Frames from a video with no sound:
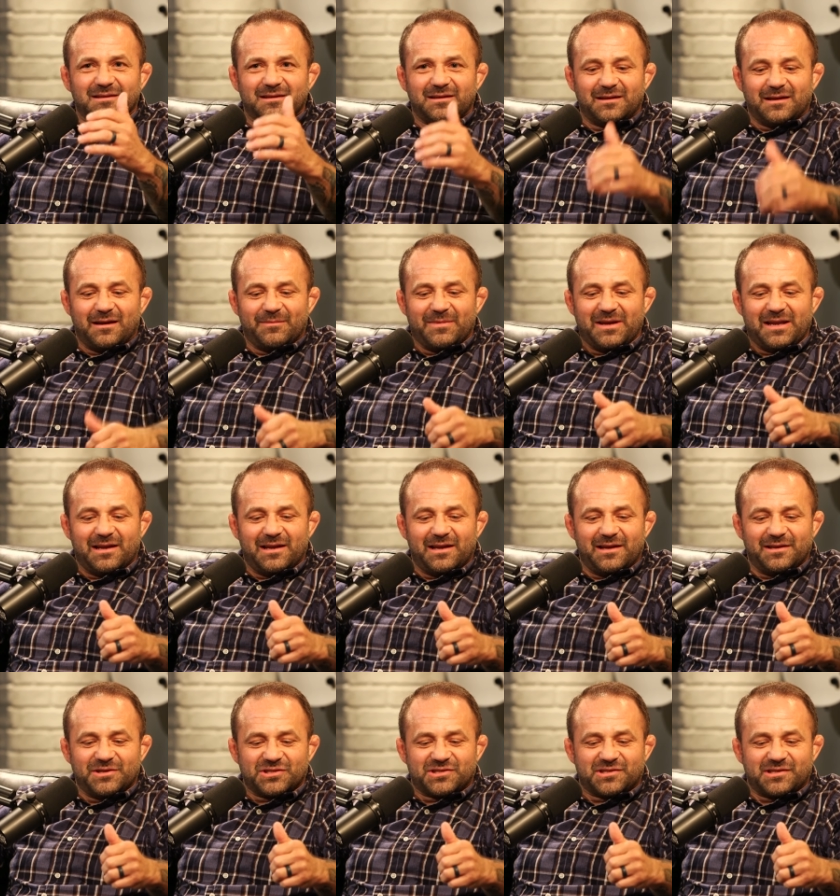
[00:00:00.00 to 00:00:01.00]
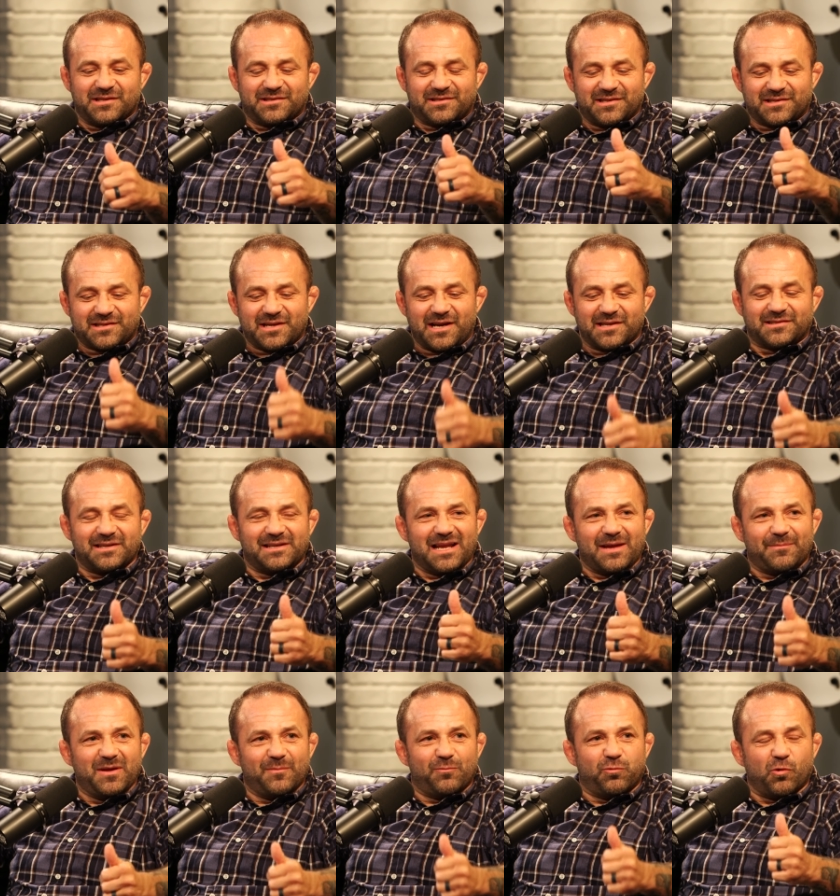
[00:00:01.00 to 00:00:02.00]
and I mean, it just it's disgusting
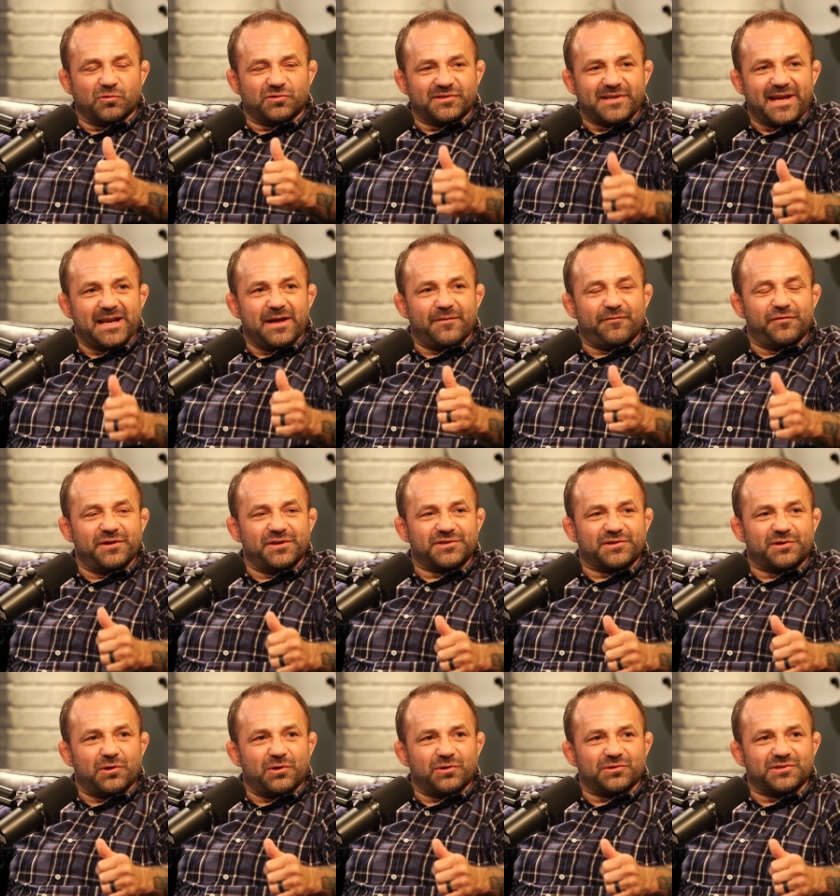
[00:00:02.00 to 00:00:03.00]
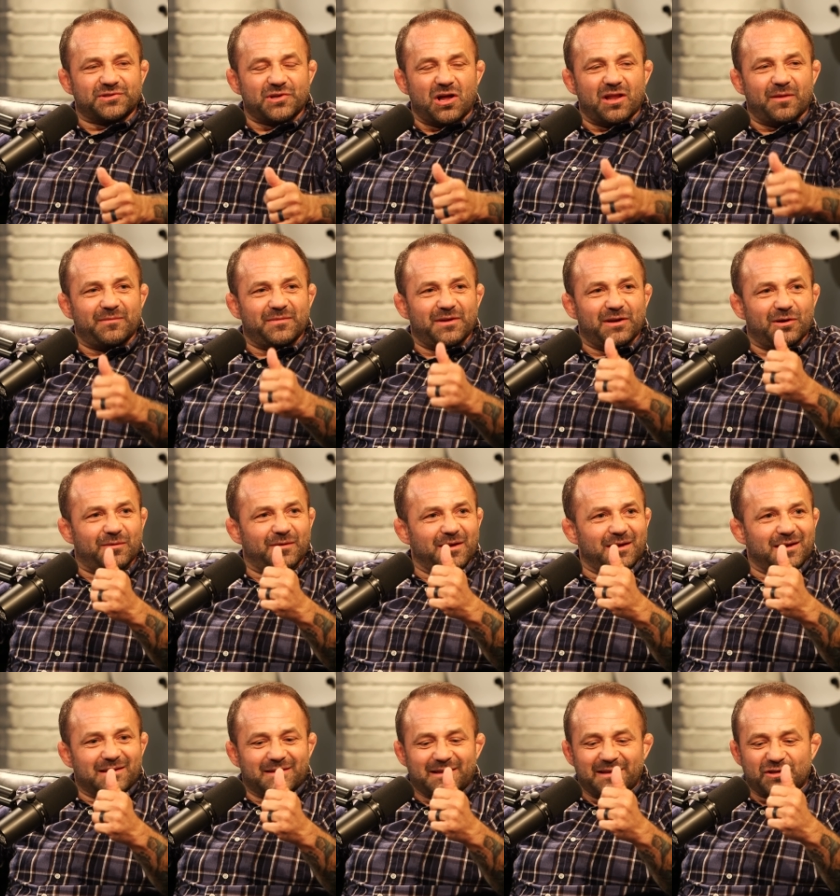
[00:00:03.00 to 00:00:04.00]
that people won't stand up for these girls. It's all you know.
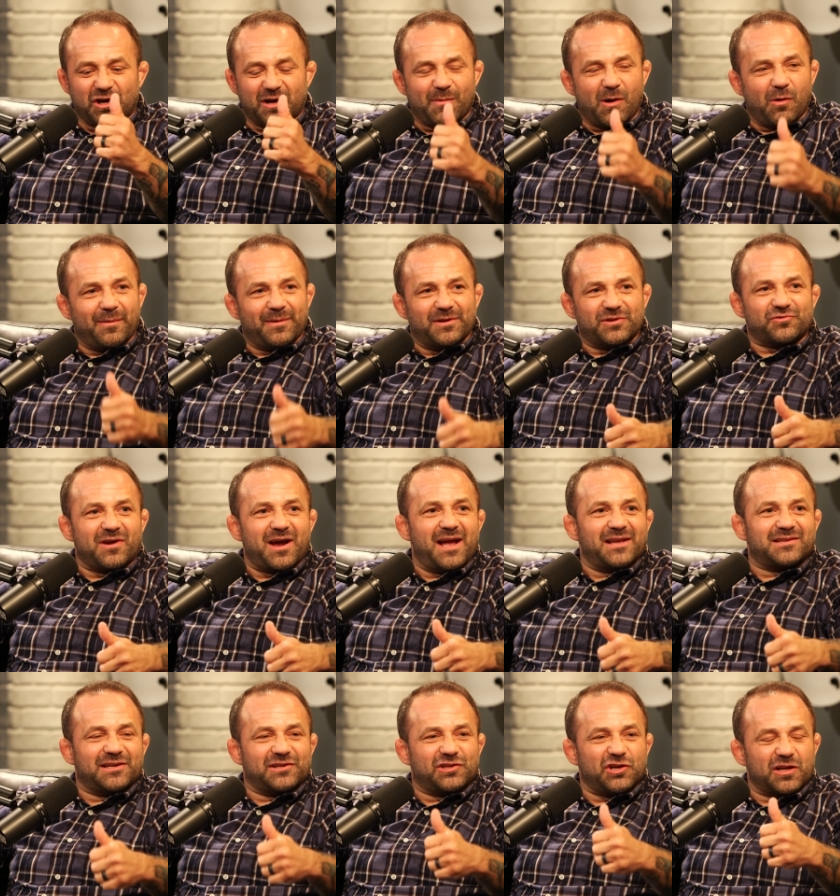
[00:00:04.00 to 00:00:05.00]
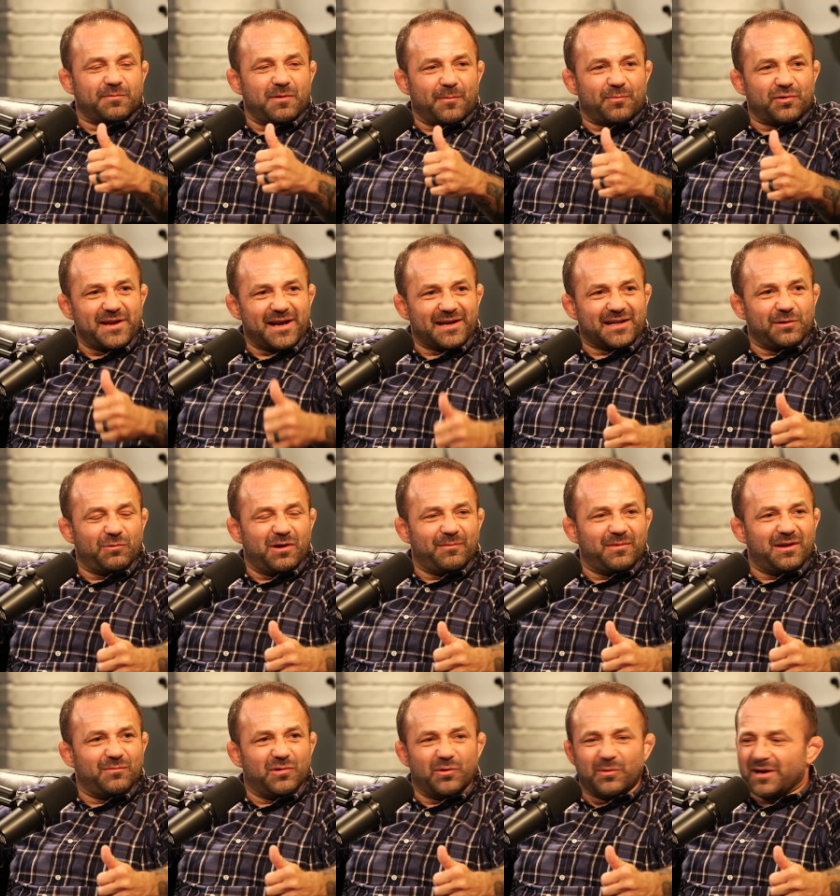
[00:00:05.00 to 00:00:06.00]
They talk about women's rights and they talk about protecting
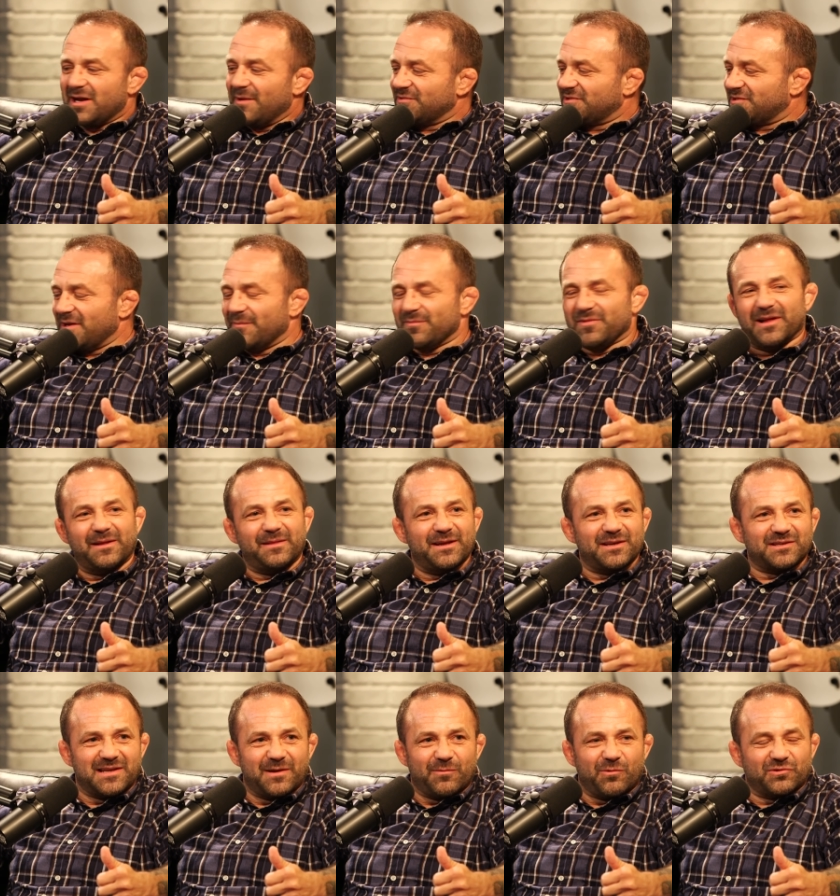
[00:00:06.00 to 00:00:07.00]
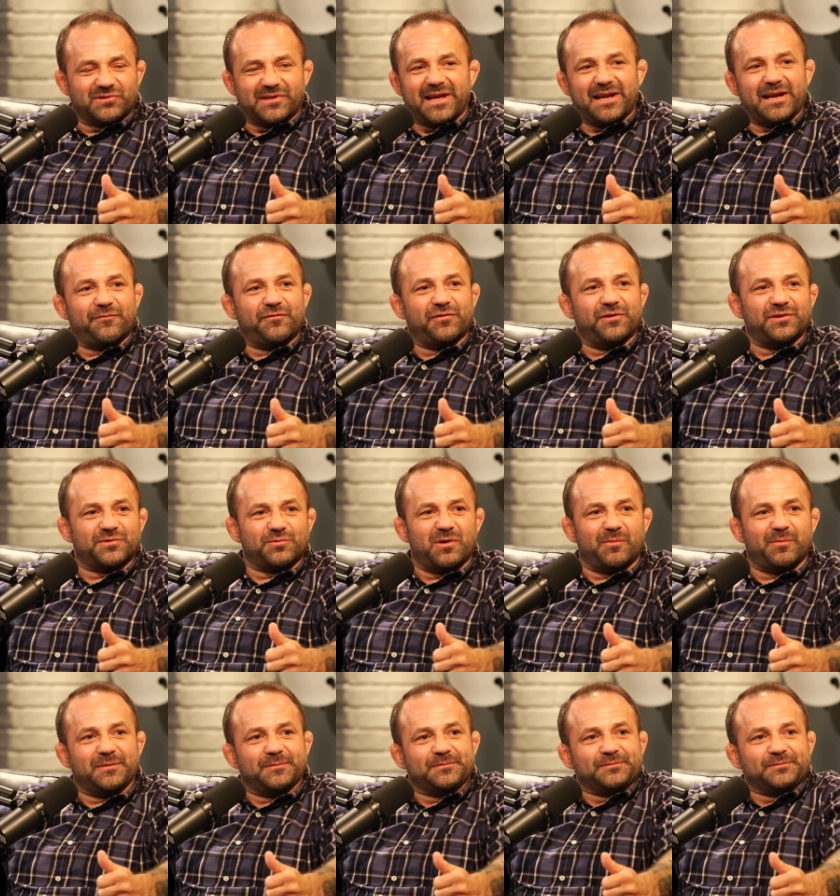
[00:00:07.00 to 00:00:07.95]
women, but when it comes to something like this, they won't stand up for these women.